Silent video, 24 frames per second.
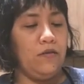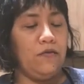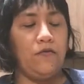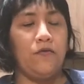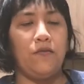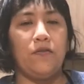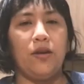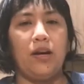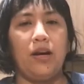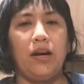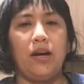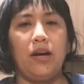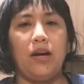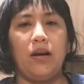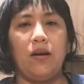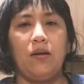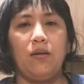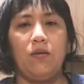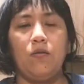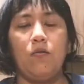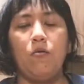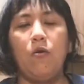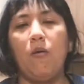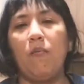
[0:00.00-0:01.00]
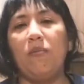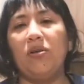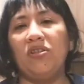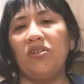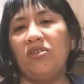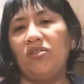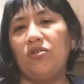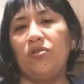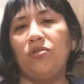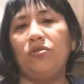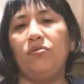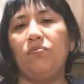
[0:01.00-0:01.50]
for a woman
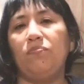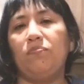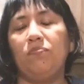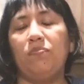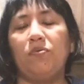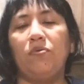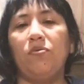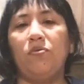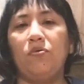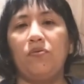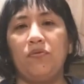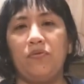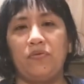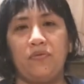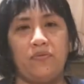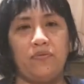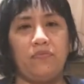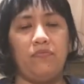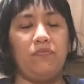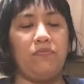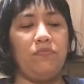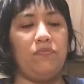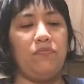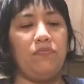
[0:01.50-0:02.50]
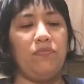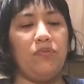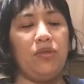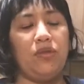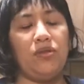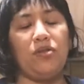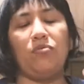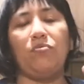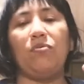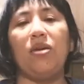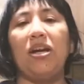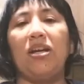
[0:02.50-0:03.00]
to prove
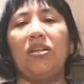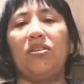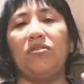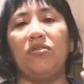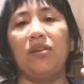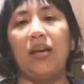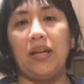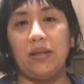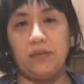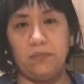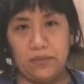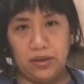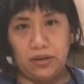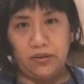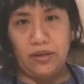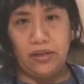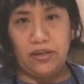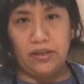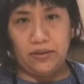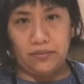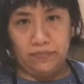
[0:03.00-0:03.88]
it's ready to get married.